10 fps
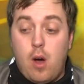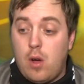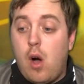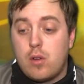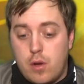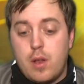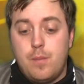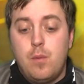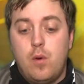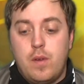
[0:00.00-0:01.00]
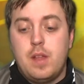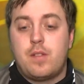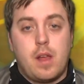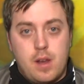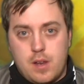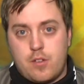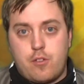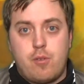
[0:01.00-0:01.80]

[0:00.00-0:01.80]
all, all good movies in its